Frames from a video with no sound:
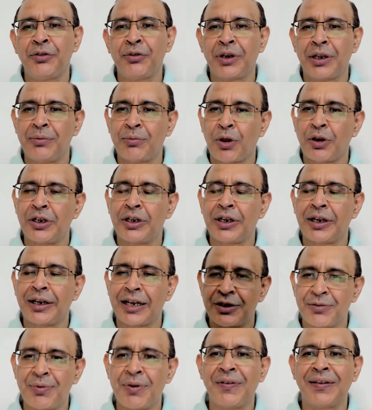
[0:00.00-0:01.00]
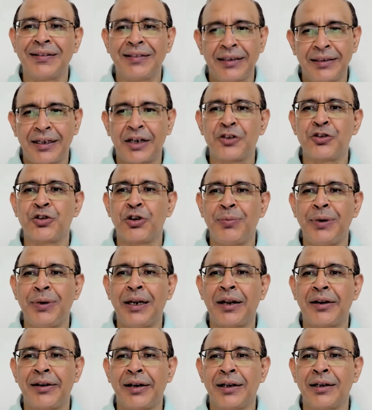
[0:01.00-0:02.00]
you can monitor HbA1c. That should be
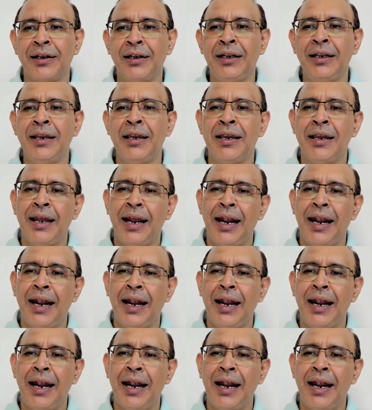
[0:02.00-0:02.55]
done regularly.